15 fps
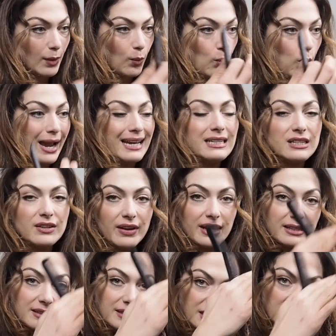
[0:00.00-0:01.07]
weight of it
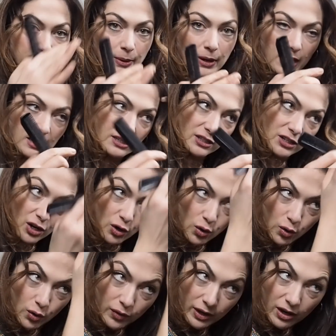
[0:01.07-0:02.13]
is dispersed
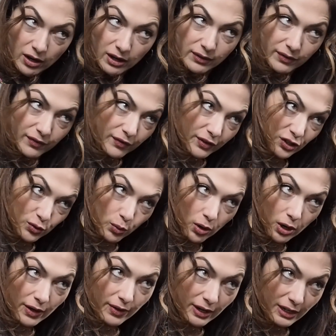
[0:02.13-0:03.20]
along the kind of fish
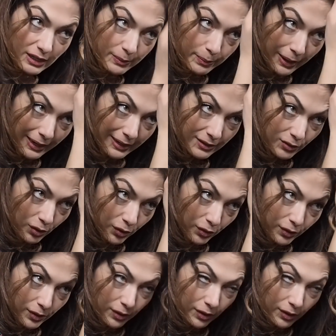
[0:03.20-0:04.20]
wire that it's based on.